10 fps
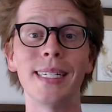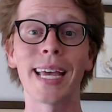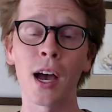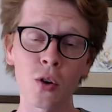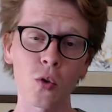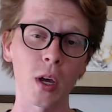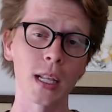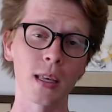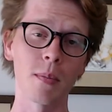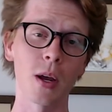
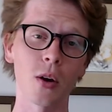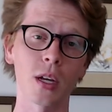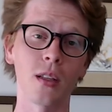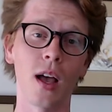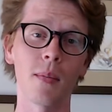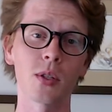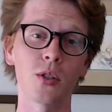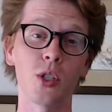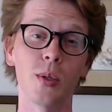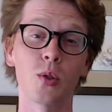downgraded the American
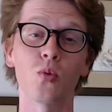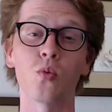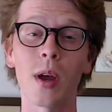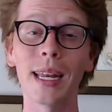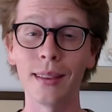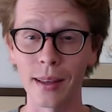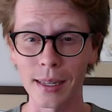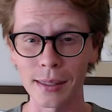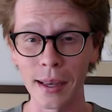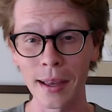lobster to its red
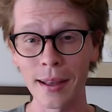list.